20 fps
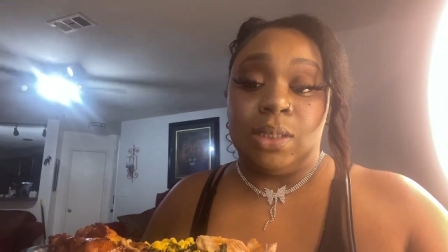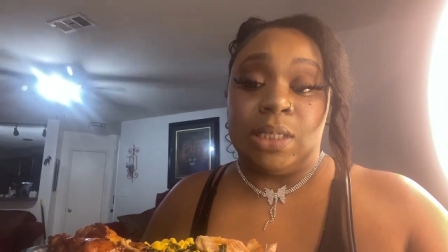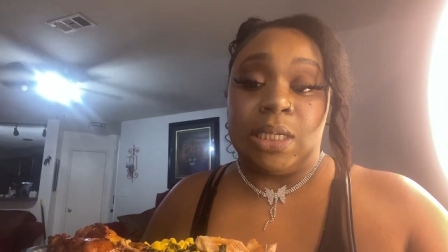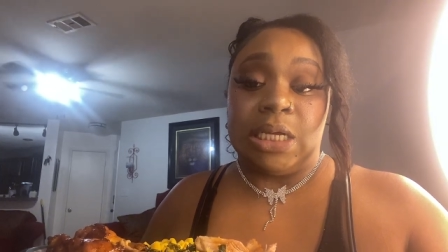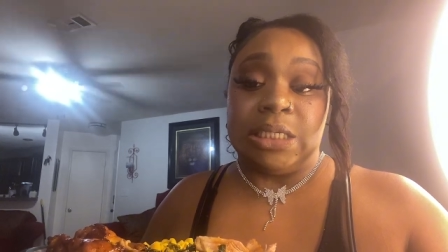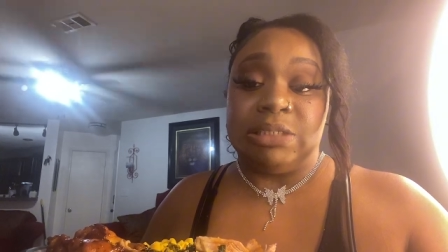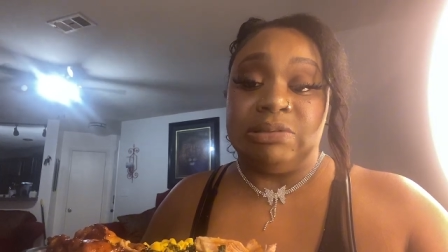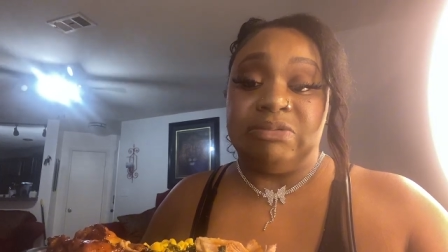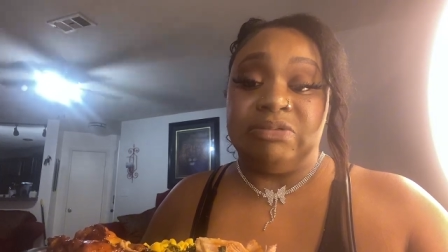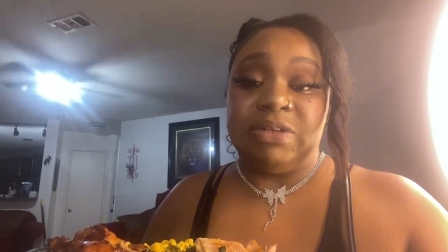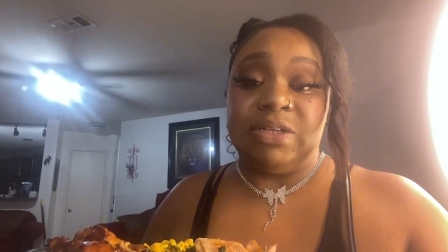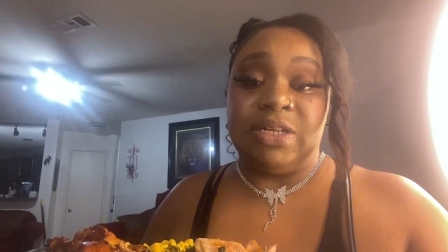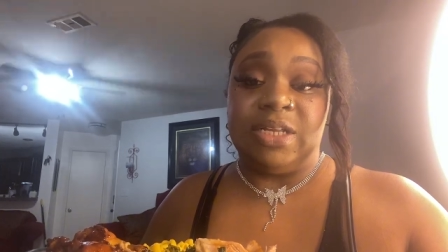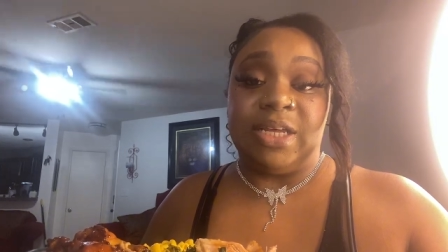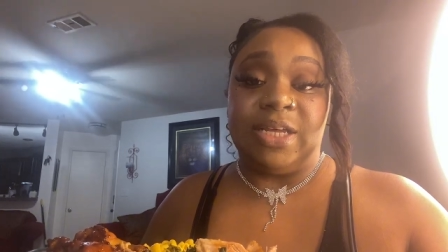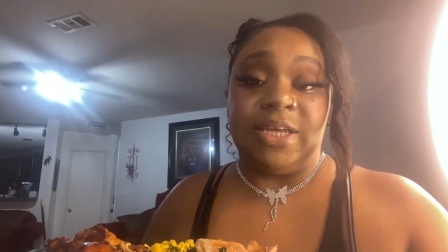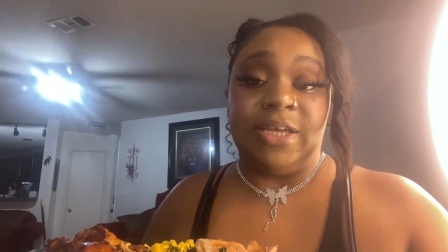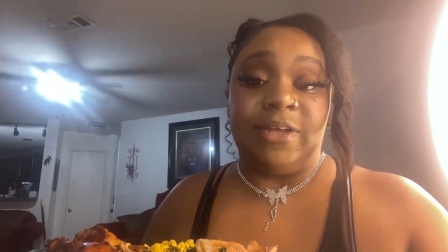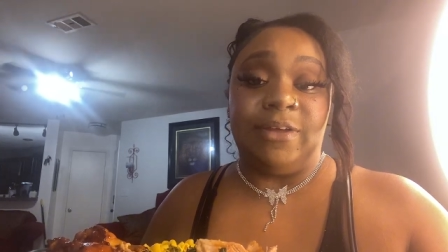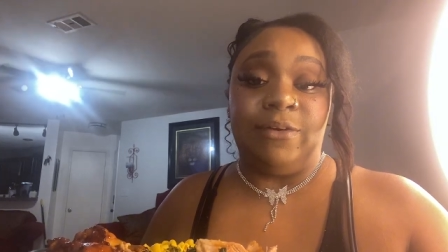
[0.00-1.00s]
I feel
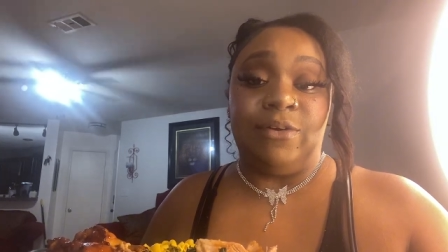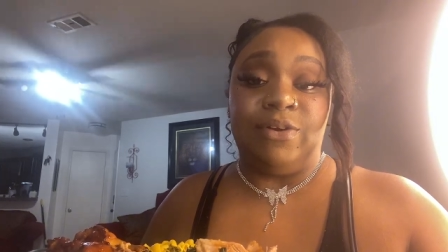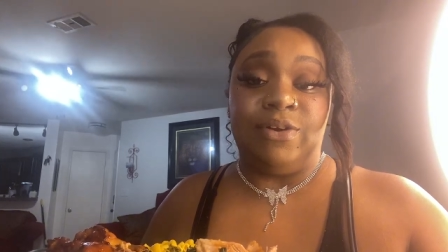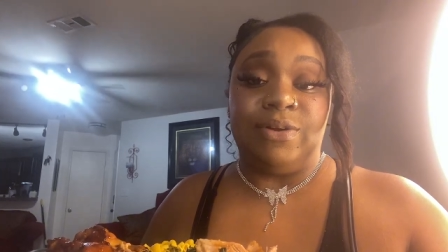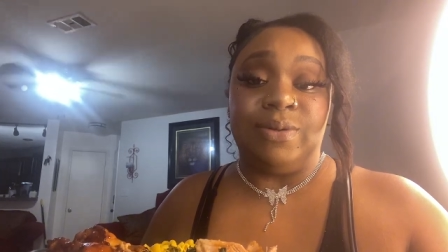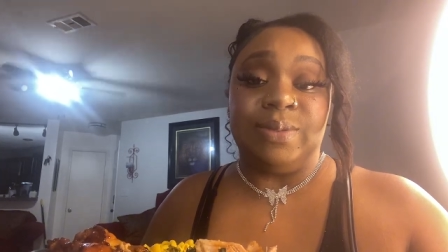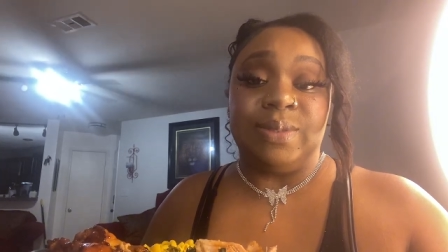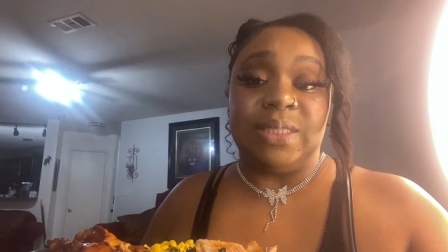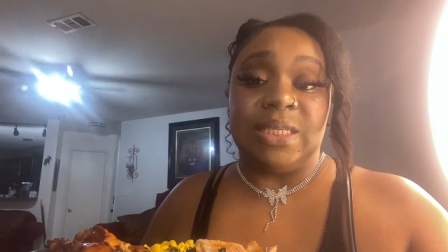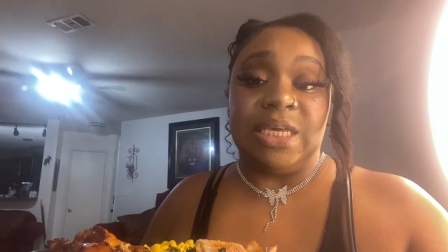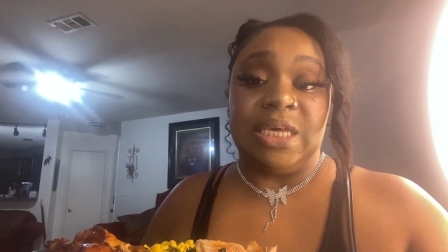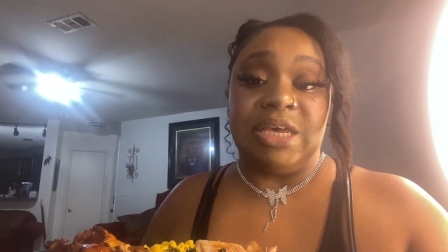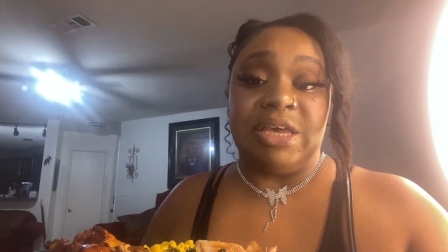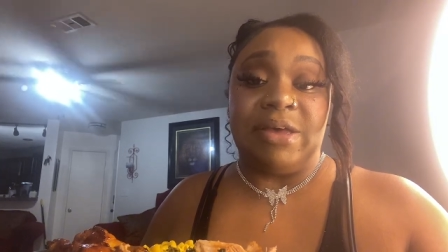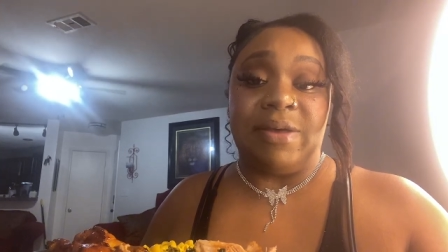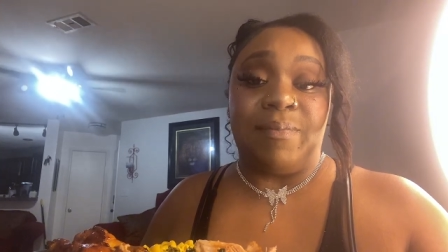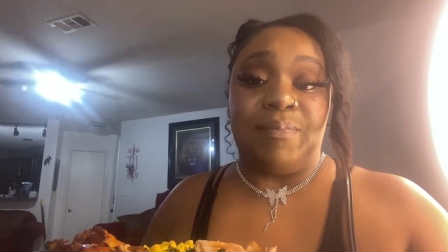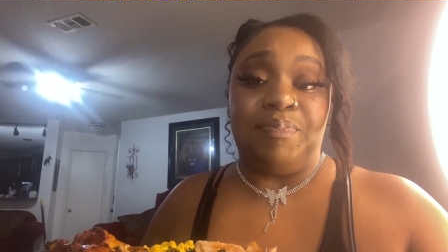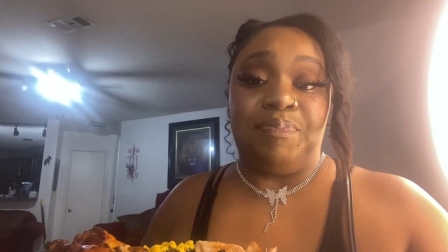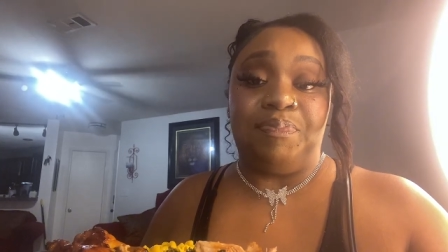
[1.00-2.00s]
like, you know what I'm
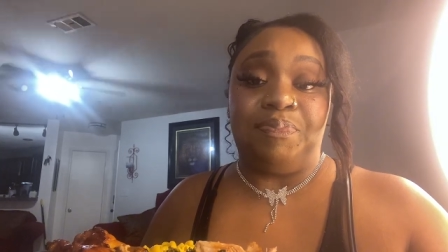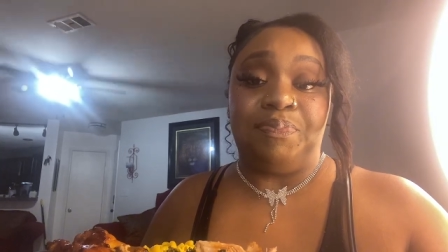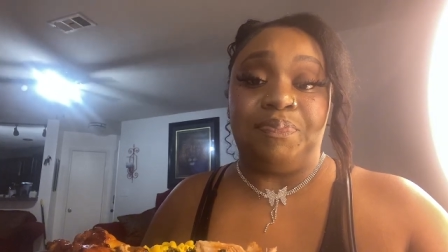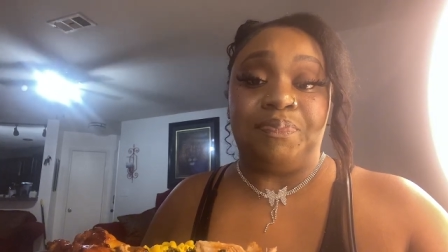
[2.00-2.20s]
saying,